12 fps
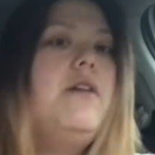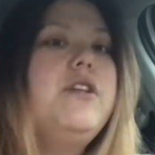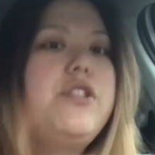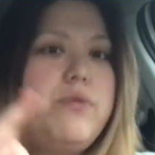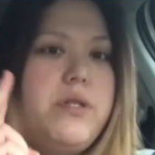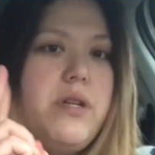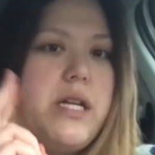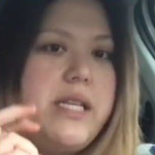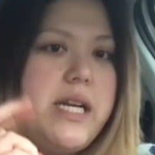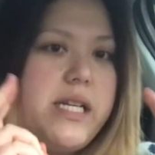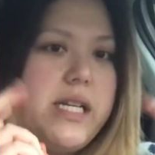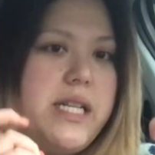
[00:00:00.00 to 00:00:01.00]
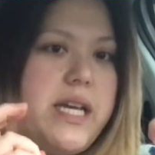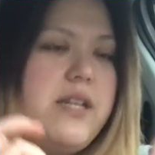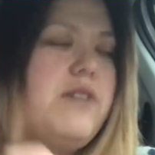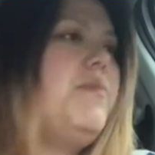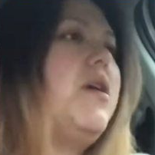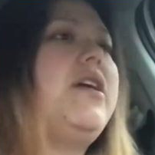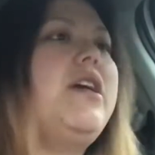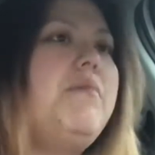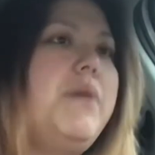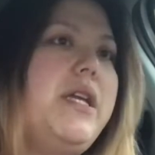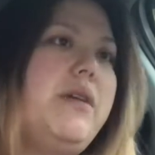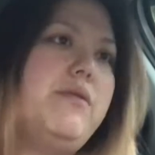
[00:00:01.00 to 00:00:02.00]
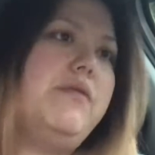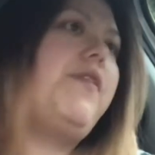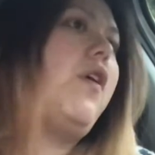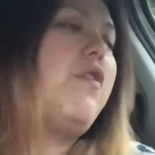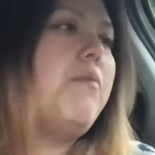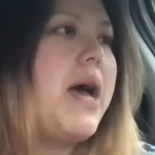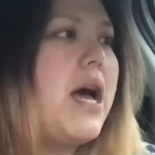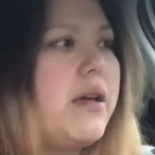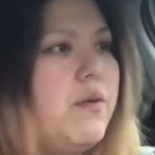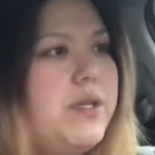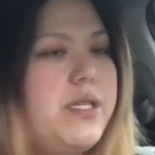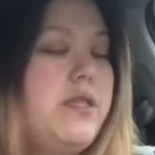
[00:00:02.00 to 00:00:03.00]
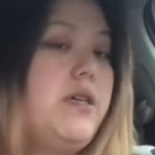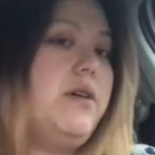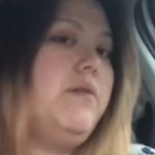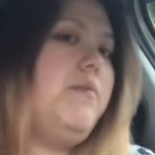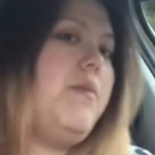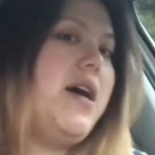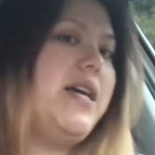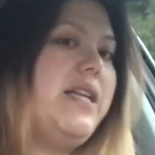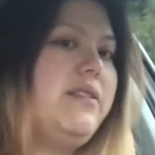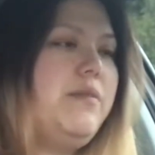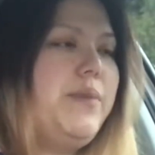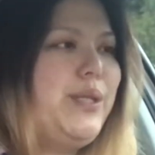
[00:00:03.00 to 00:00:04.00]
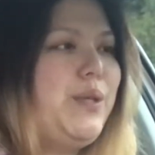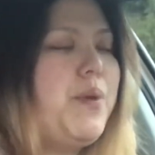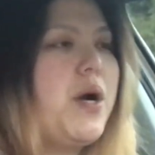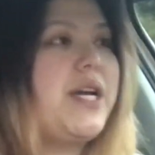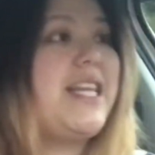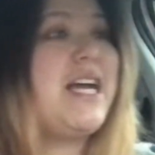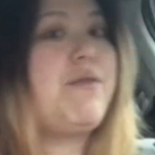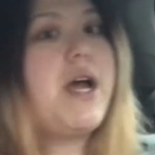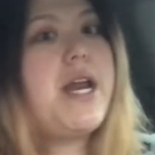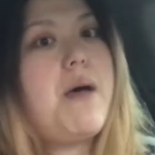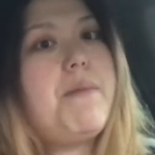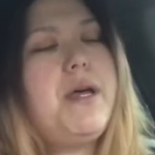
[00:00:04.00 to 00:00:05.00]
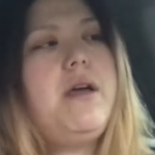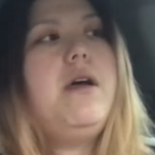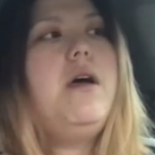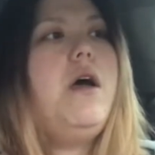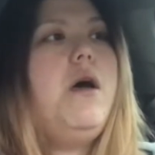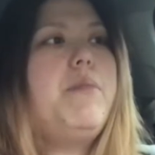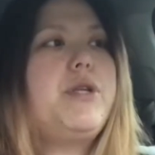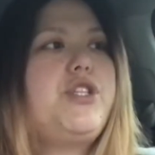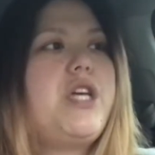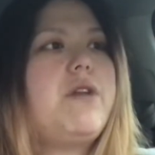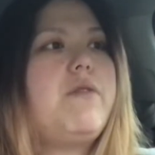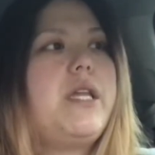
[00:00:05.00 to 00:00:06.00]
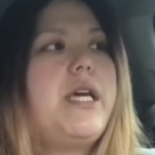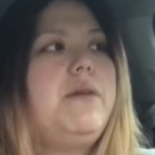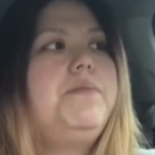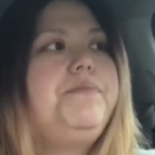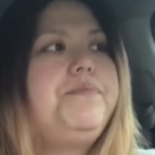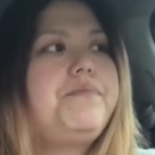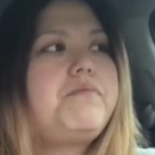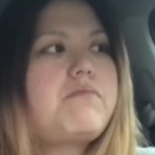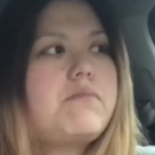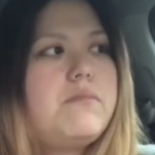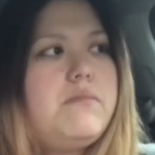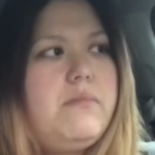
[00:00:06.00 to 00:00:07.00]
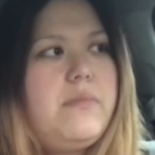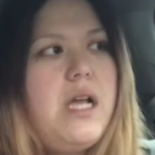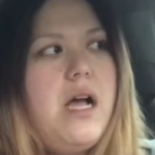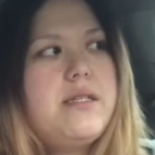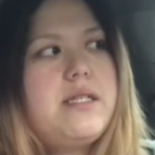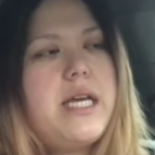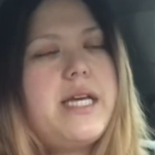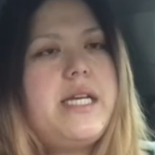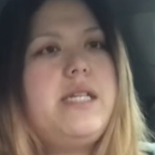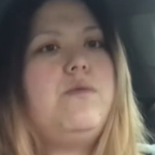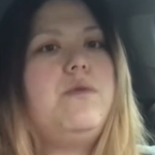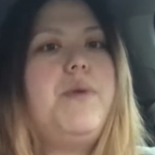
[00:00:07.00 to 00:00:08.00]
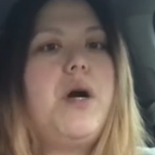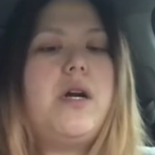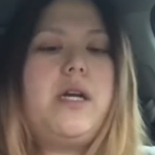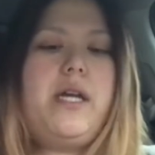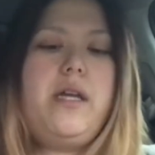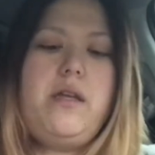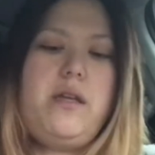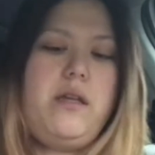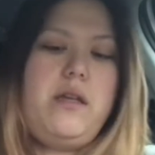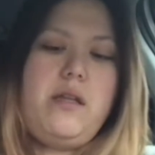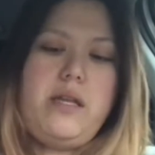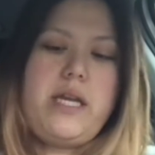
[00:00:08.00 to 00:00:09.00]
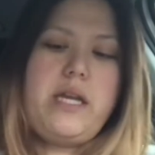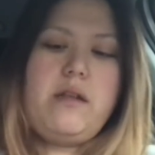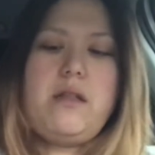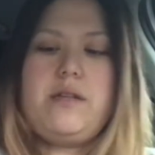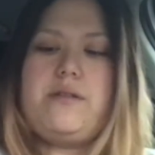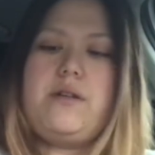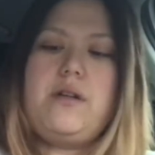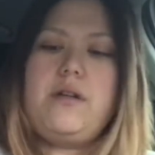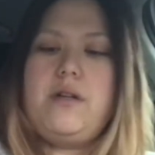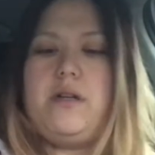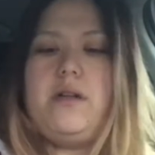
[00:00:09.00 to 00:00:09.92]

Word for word: So we still had technically had good parking, but it was farther back. It wasn't the against the building parking, like right up. But generally, us ladies would park in a cluster